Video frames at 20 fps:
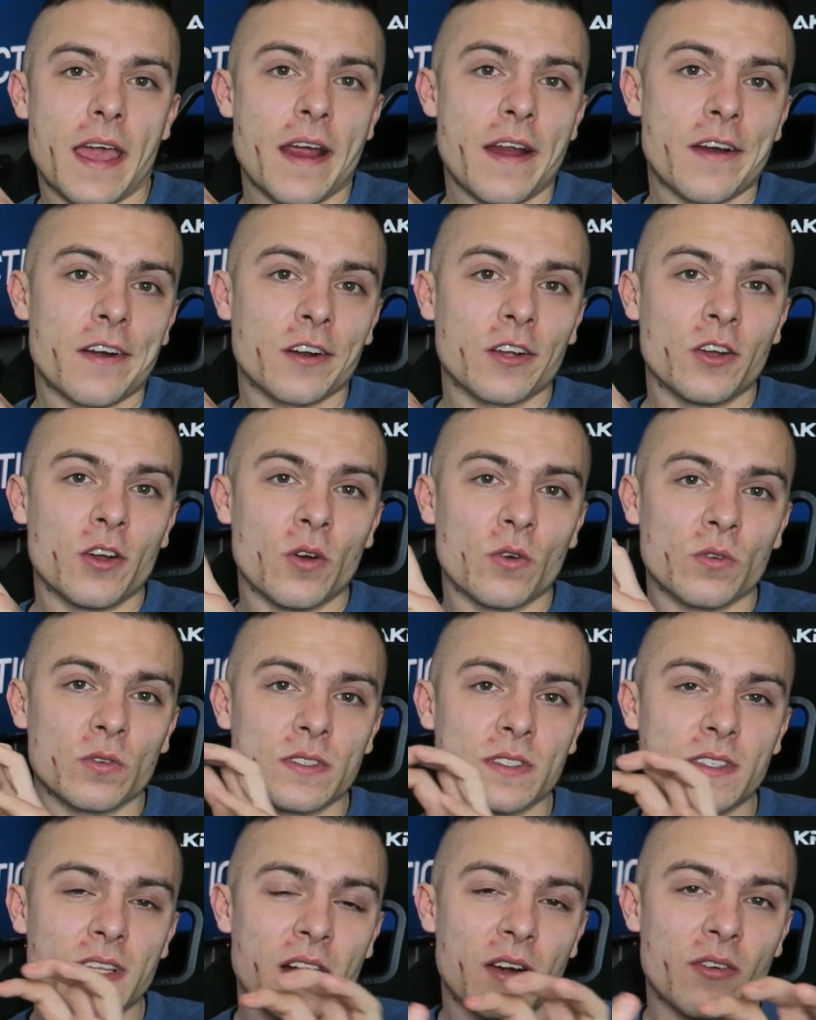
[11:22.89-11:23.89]
air
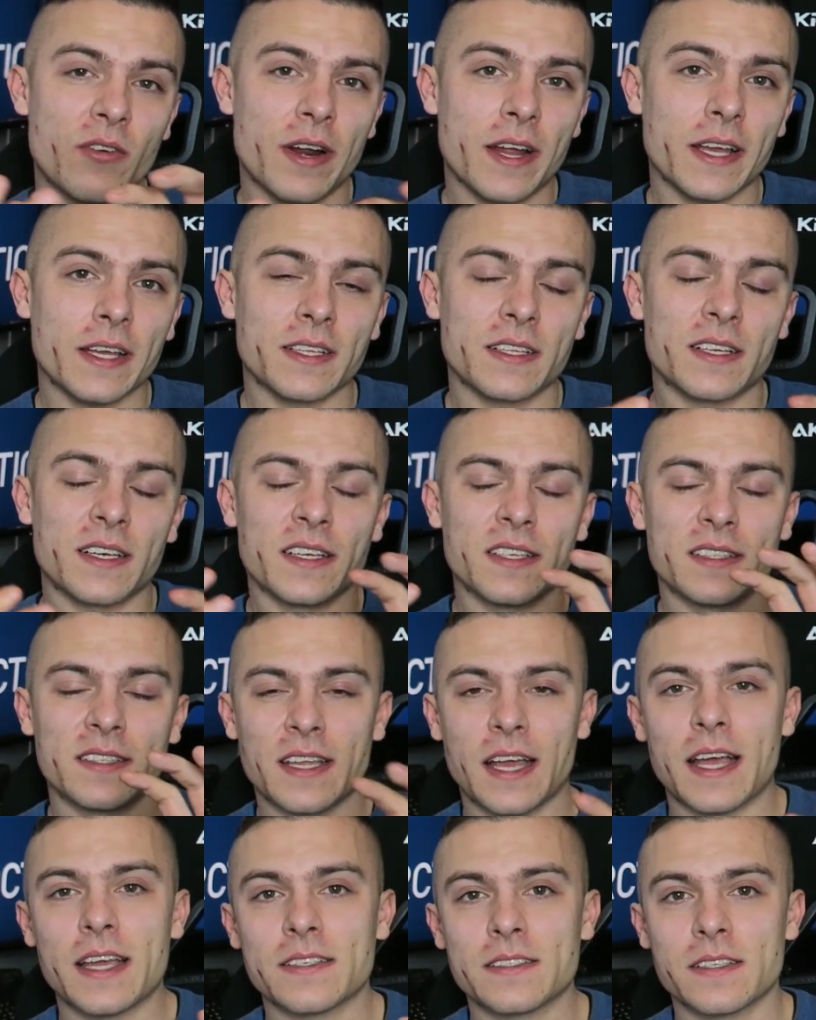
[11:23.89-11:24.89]
goes directly
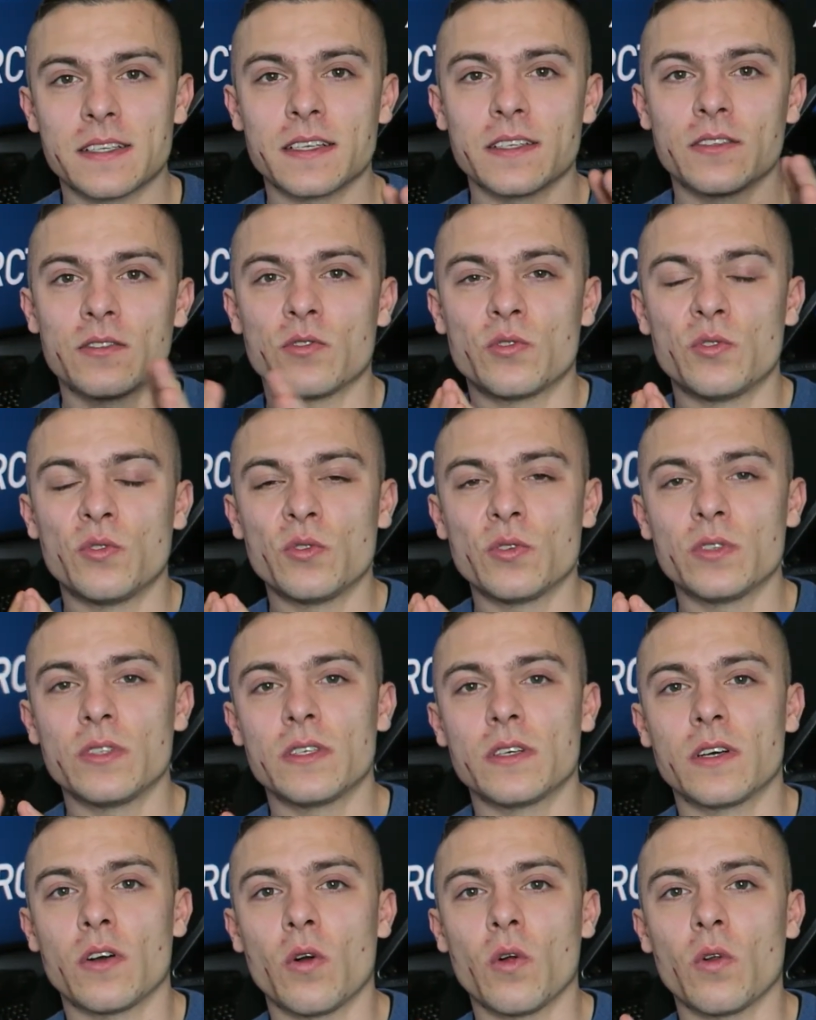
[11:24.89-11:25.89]
nicely through
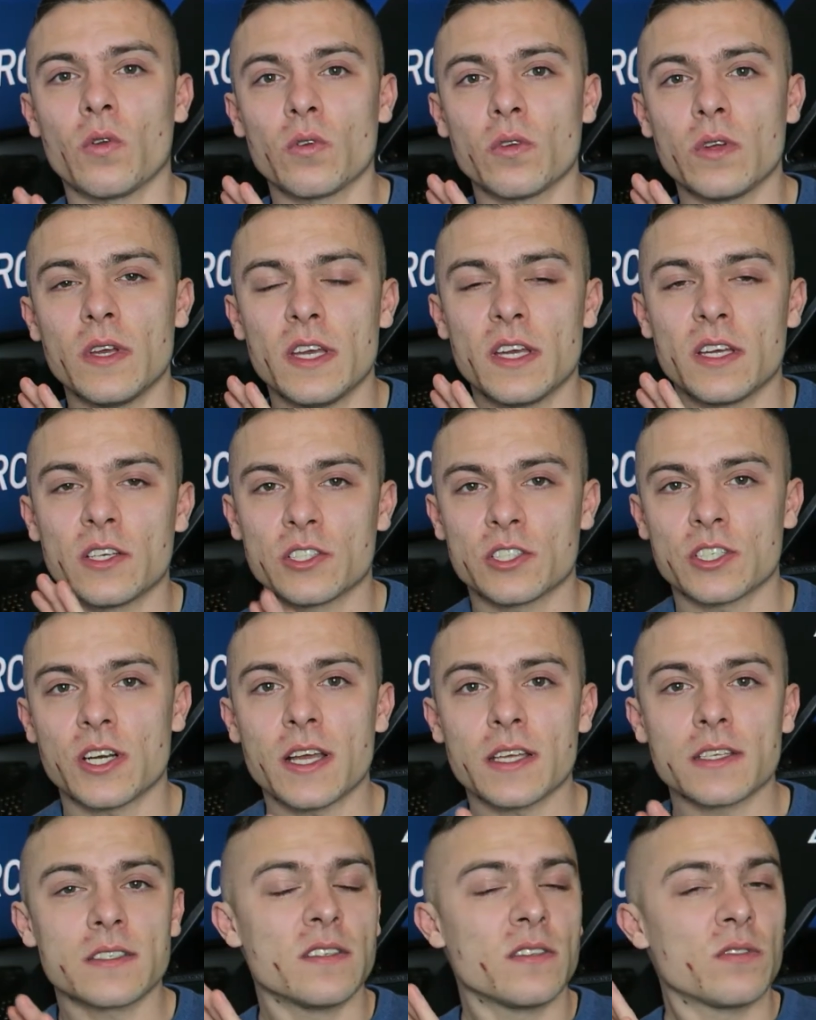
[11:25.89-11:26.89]
the whole
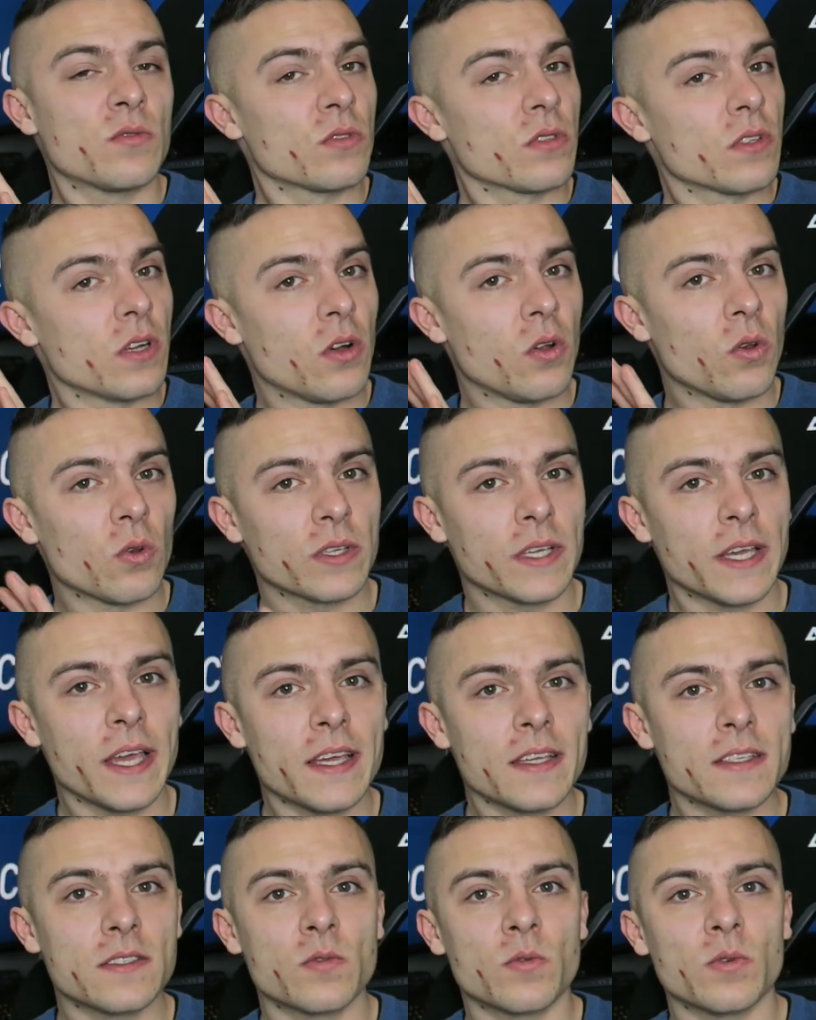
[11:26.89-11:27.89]
chassis, through the whole
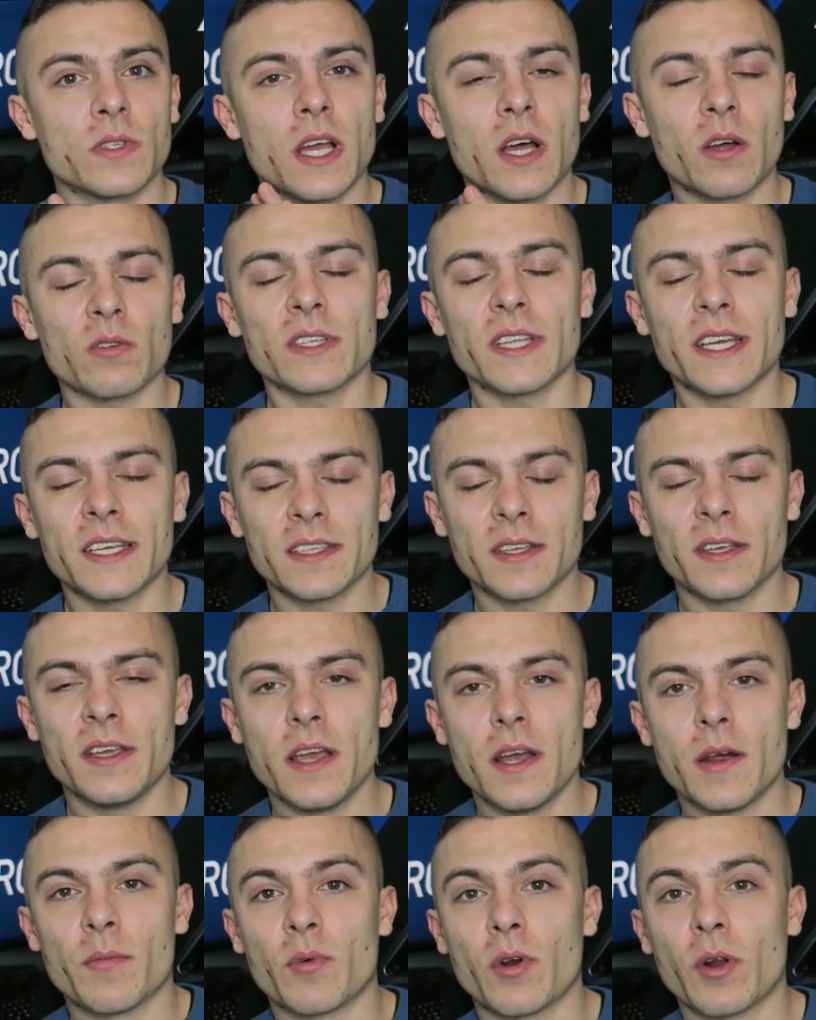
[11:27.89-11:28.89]
case, without any
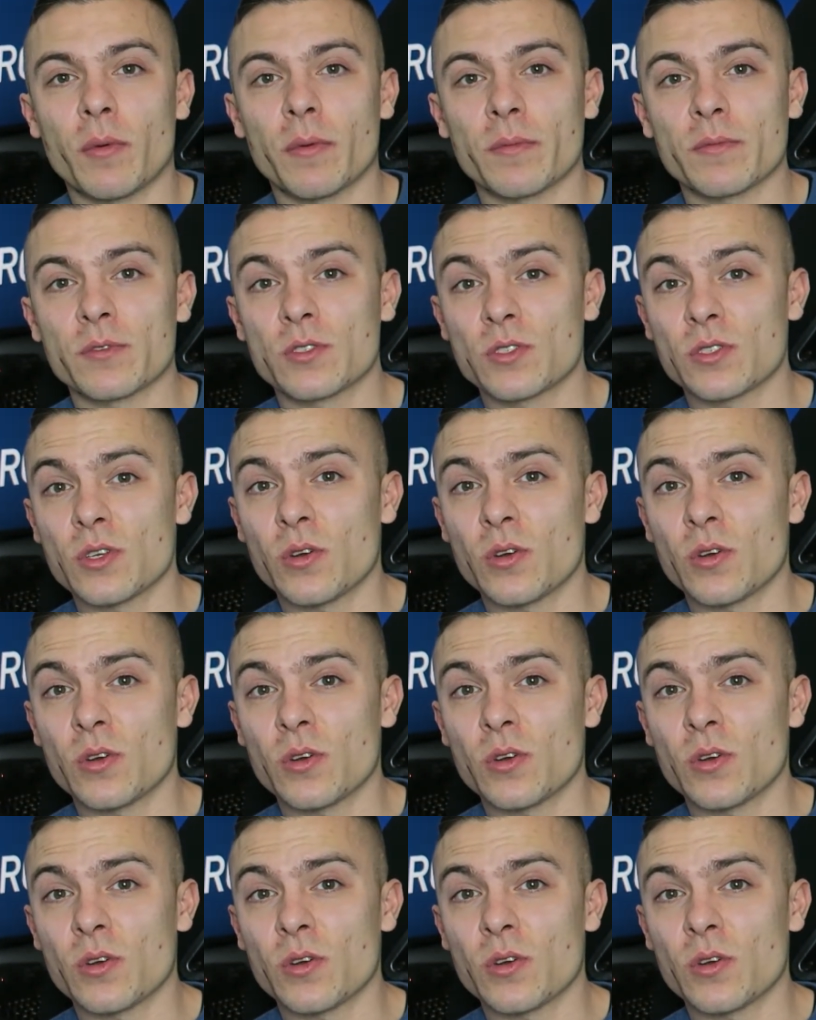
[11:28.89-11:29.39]
problems.